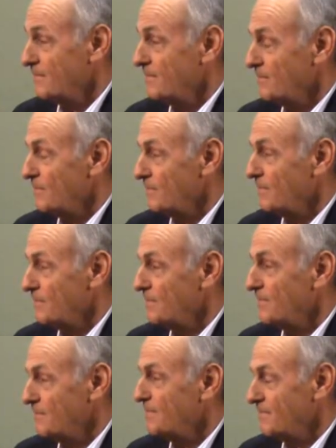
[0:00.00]

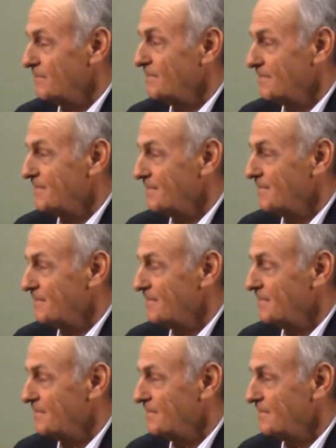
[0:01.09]

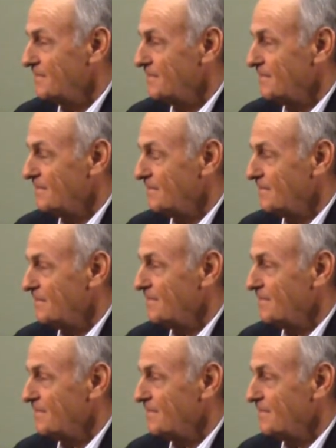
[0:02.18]
[no speech]